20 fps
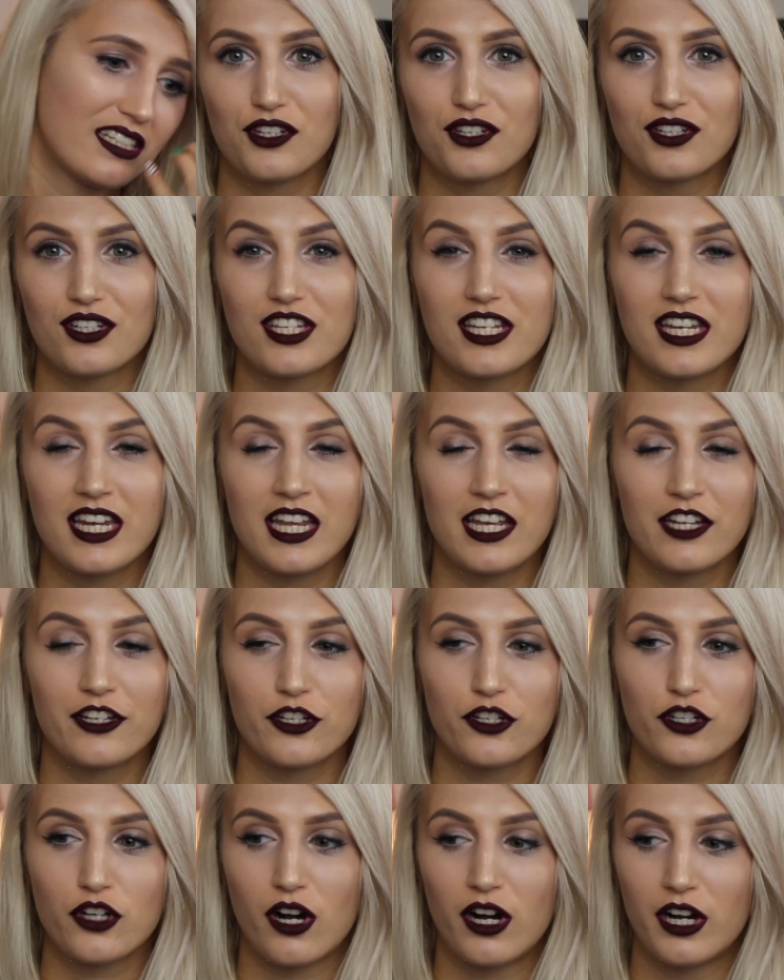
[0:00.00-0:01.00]
You just need
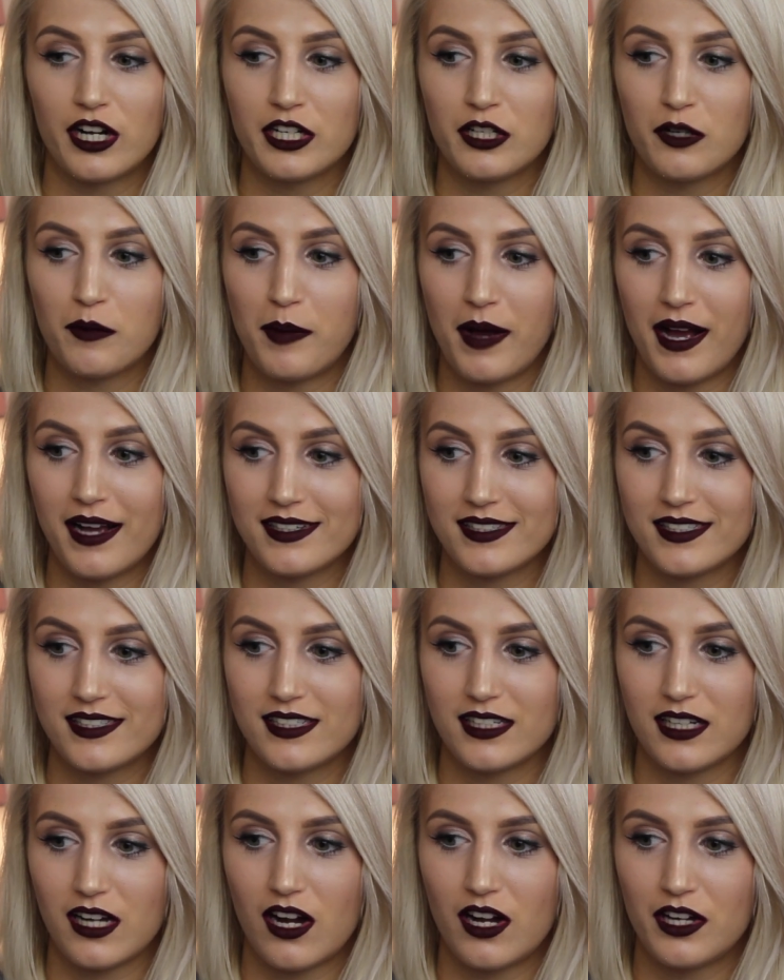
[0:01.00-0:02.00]
to try your best
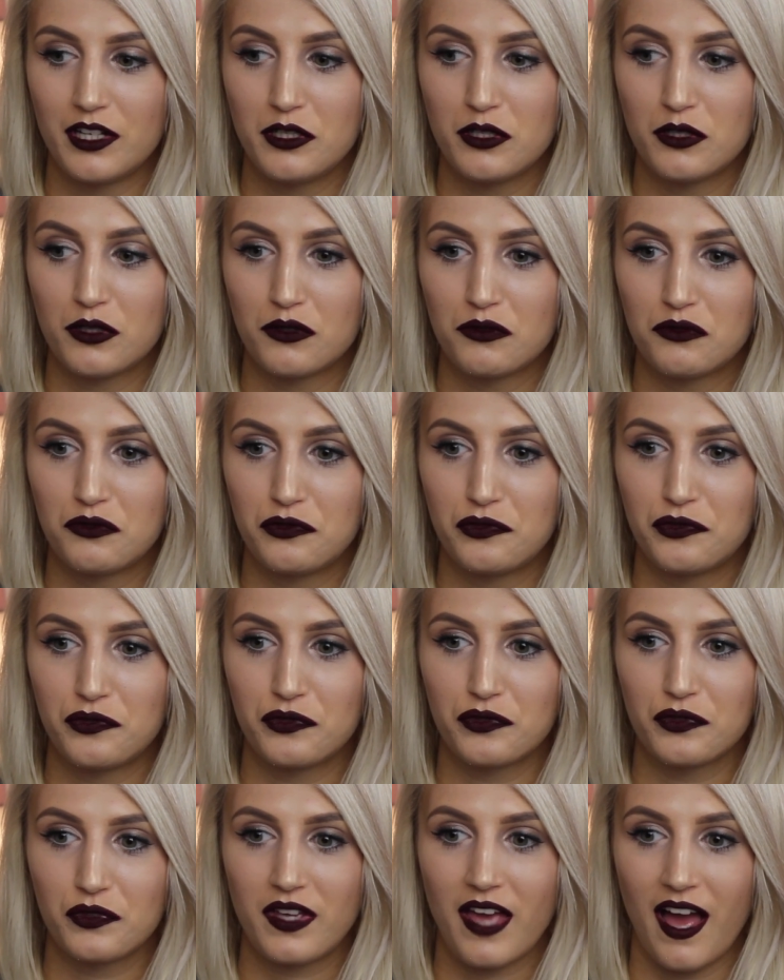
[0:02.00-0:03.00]
to kind of
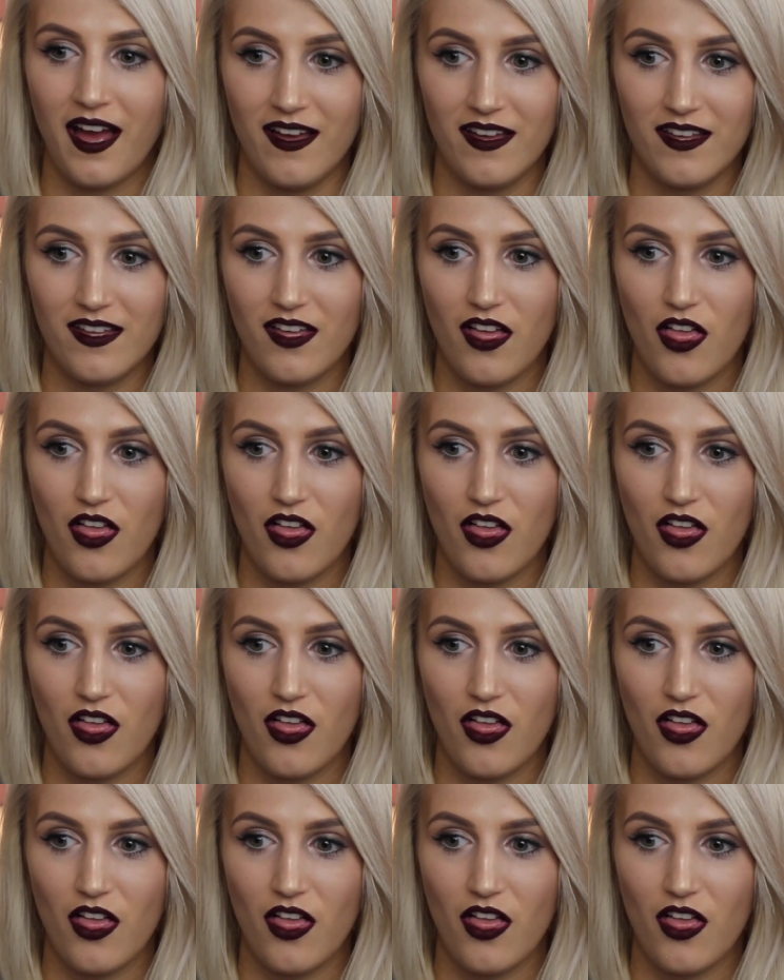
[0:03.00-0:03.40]
get